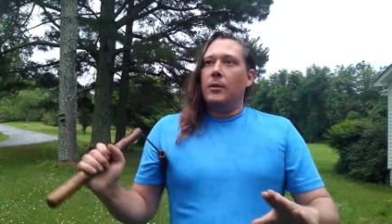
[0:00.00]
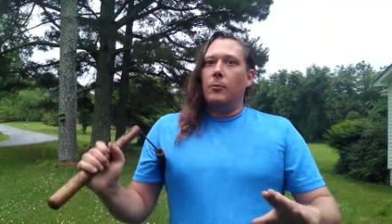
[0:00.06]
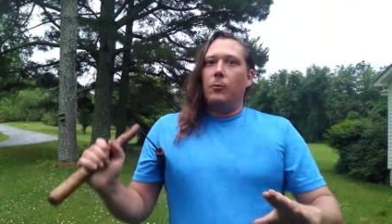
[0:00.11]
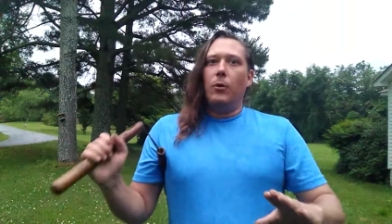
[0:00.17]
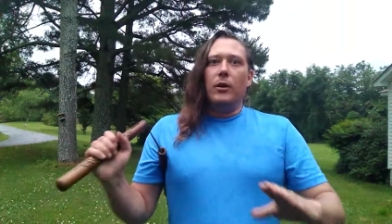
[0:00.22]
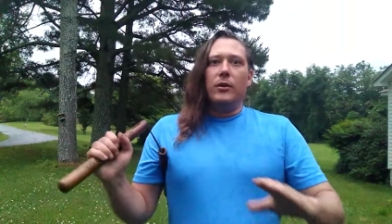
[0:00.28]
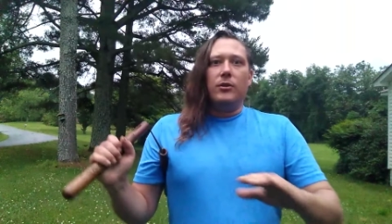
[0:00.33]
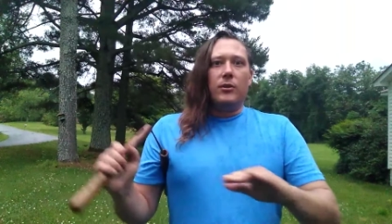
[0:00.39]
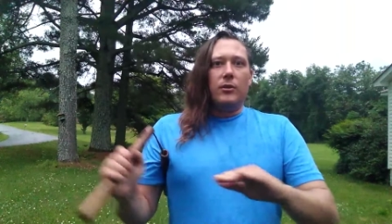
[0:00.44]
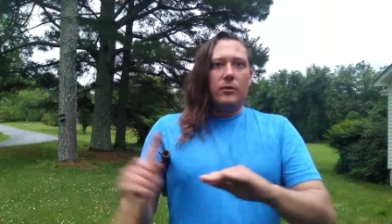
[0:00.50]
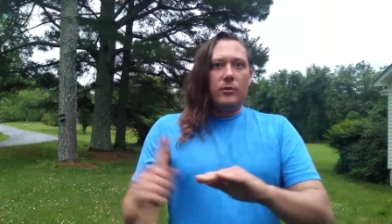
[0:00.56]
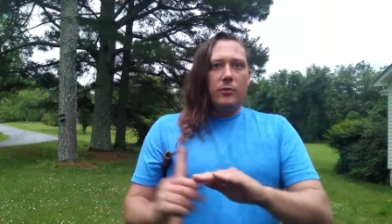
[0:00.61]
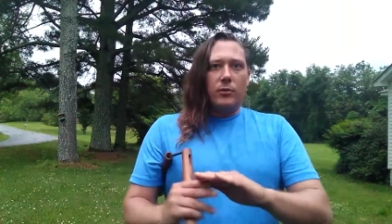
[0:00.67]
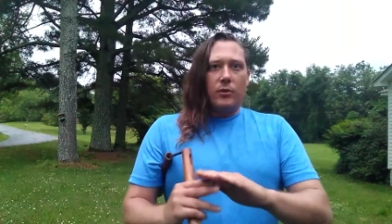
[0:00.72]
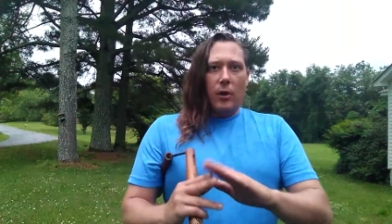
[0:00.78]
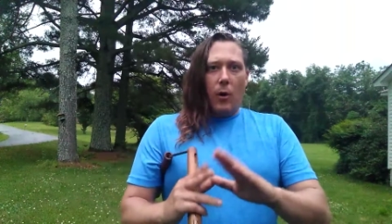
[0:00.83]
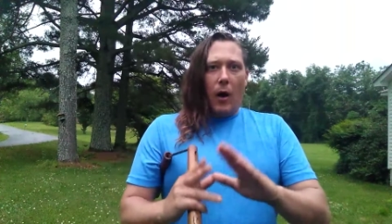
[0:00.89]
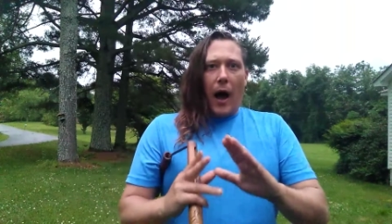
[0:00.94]
was
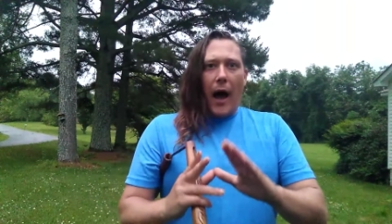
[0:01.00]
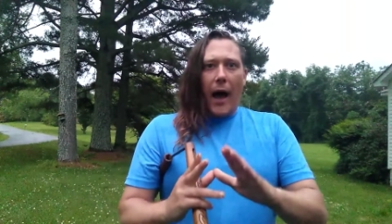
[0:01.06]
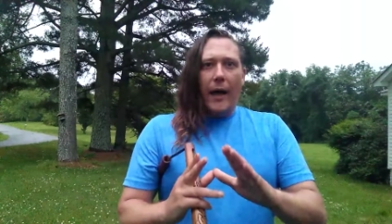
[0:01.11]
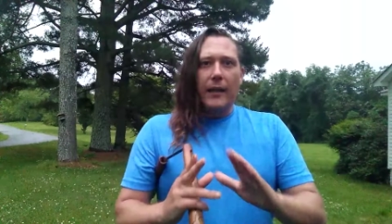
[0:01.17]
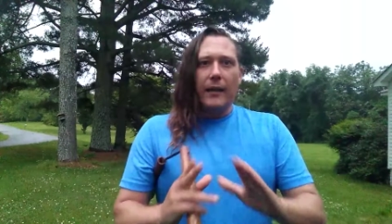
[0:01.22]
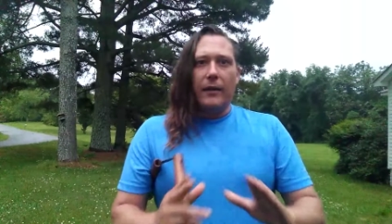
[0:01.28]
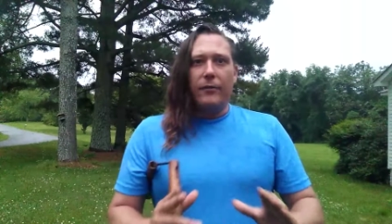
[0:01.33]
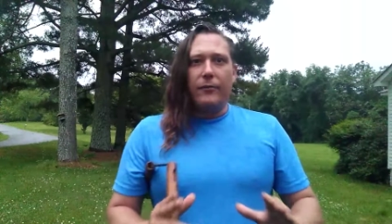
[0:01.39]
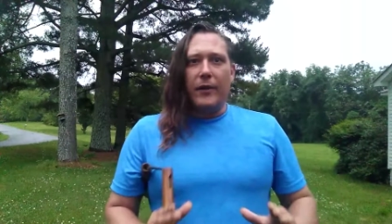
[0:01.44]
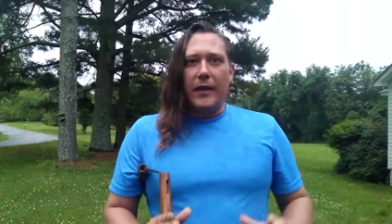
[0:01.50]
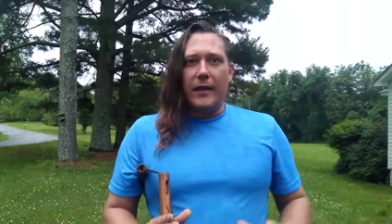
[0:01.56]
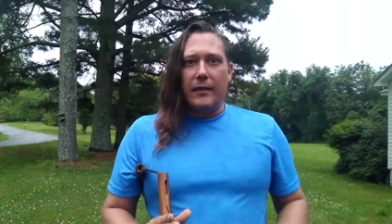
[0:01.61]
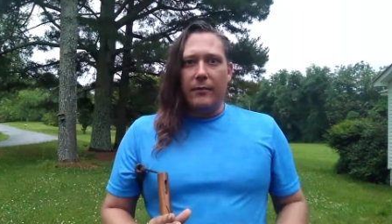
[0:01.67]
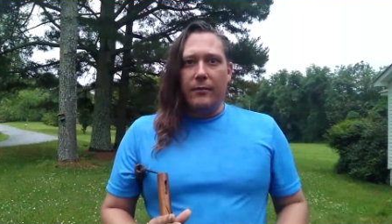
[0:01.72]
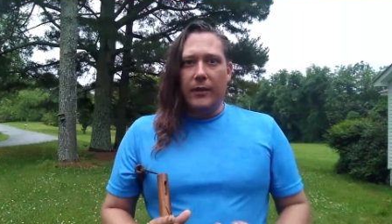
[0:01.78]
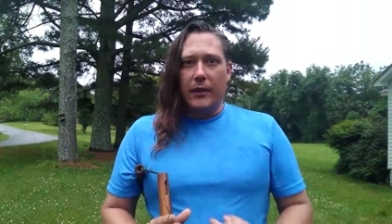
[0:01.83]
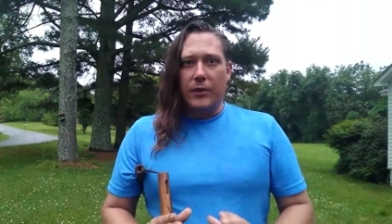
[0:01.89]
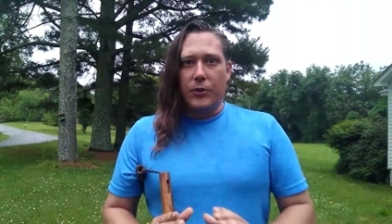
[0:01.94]
so highly
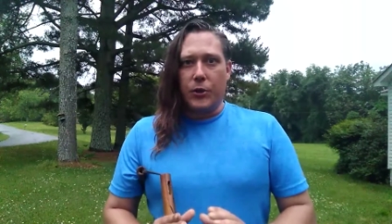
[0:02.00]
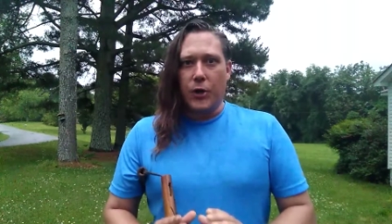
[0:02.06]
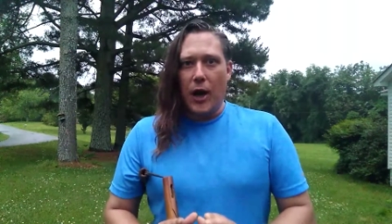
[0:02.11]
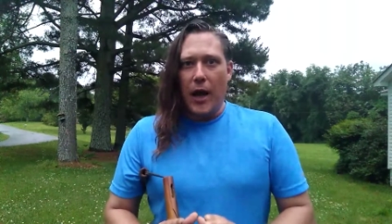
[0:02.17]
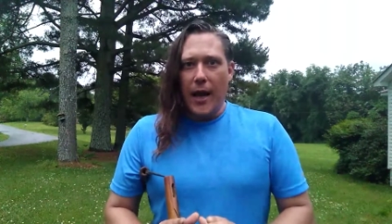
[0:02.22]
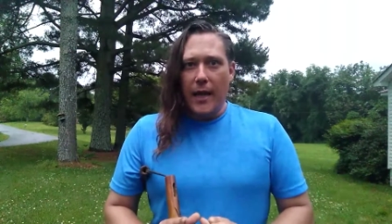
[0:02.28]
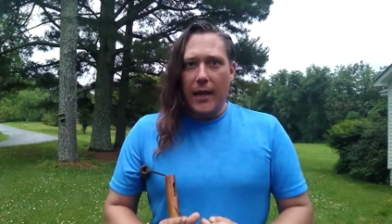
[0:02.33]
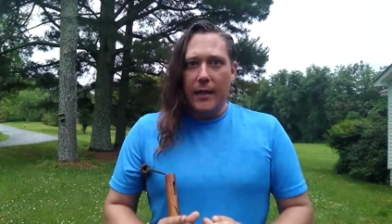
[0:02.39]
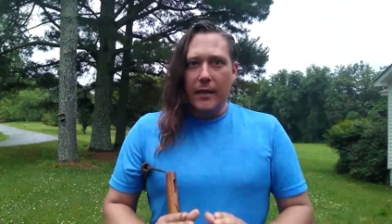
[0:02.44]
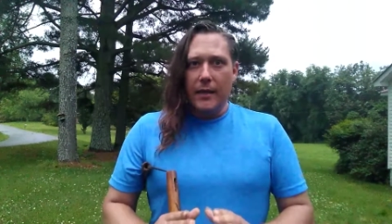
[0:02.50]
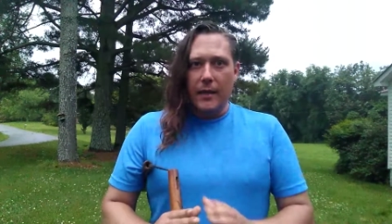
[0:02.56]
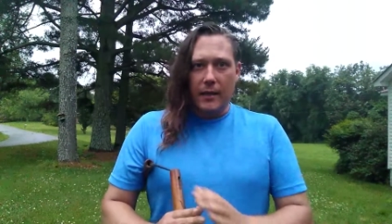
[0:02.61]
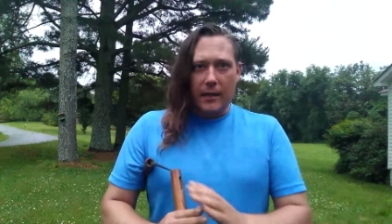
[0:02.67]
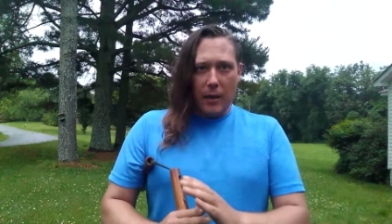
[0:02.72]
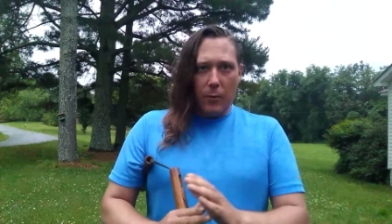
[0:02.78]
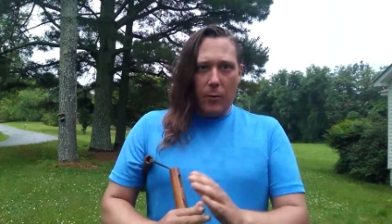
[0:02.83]
effectively trained that they